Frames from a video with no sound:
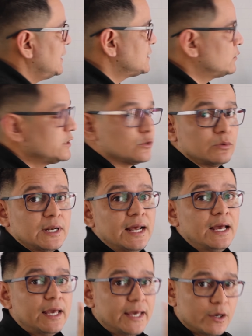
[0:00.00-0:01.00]
This is an
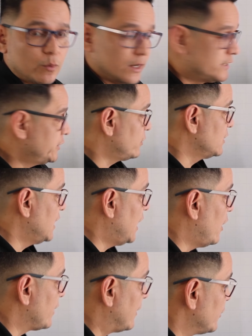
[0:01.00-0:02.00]
equation.
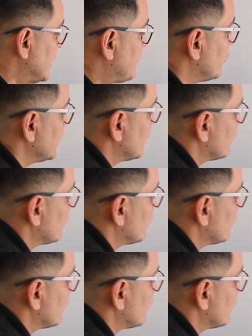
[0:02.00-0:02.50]
Now I'm going to write an